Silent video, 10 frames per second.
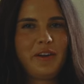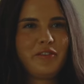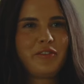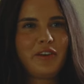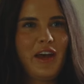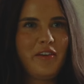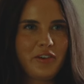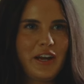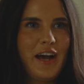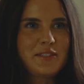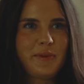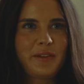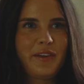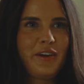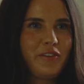of every
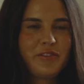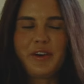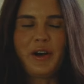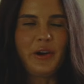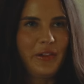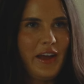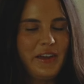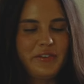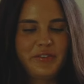aspect of our life.